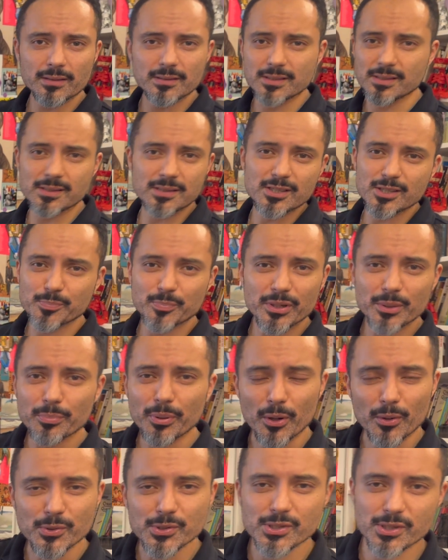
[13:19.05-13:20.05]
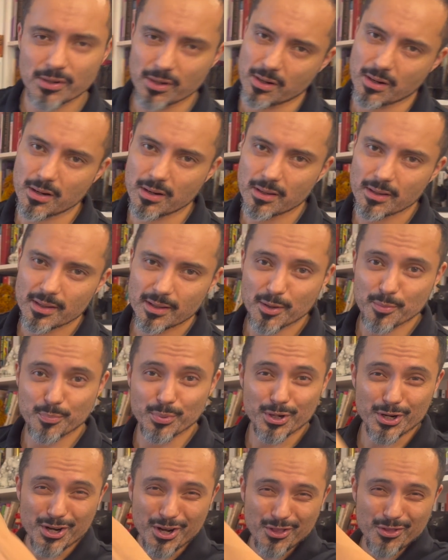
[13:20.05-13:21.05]
Just put a postcard,
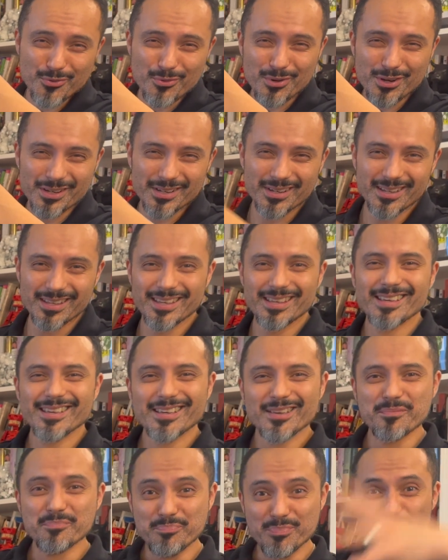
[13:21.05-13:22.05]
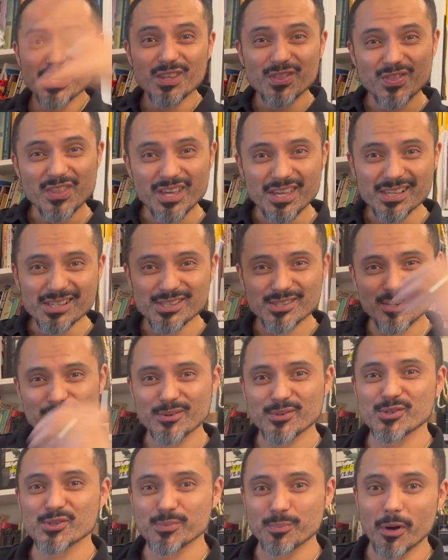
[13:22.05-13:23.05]
put another one. Big things start
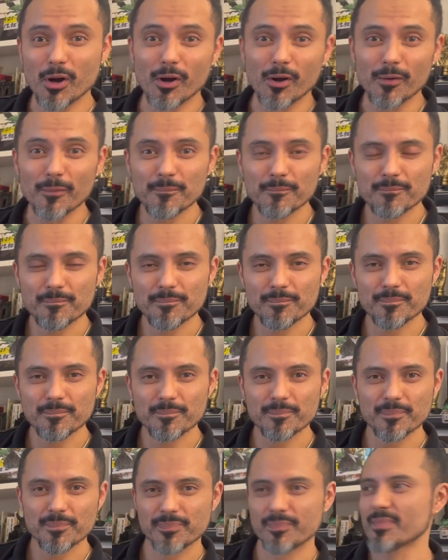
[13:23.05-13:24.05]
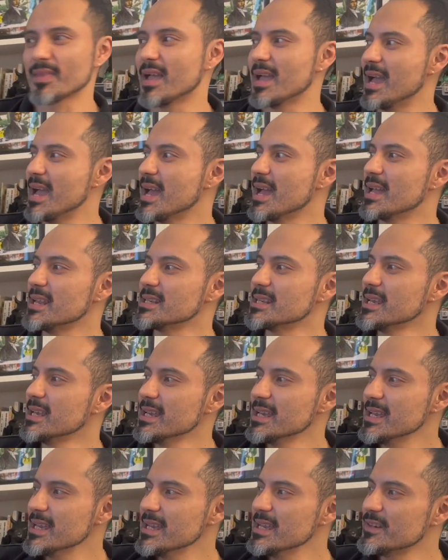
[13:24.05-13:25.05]
small. And
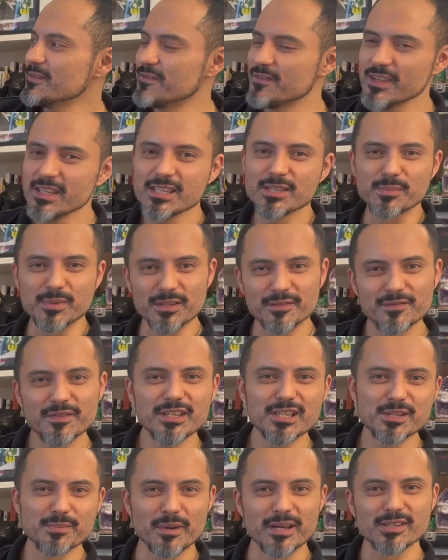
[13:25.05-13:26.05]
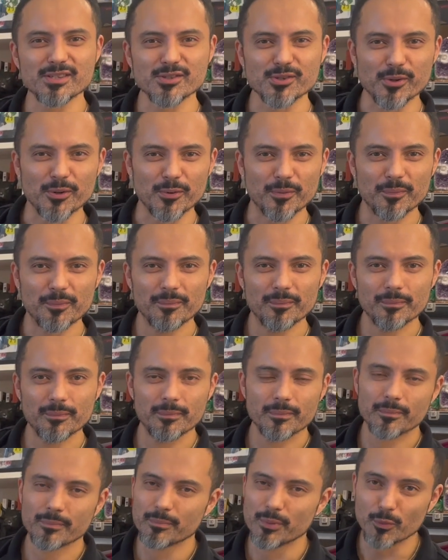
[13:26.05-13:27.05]
it feeds me, it feeds my soul.
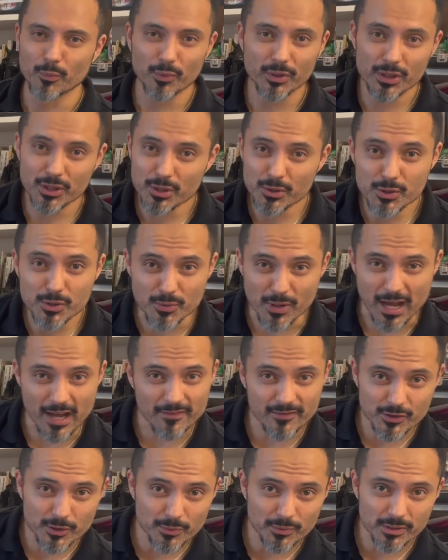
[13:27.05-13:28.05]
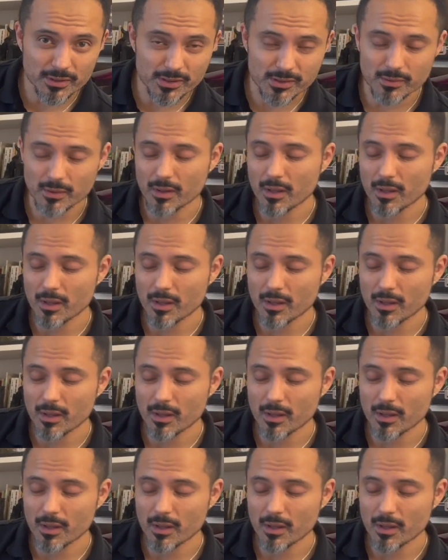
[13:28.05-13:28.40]
But what do you do afterwards?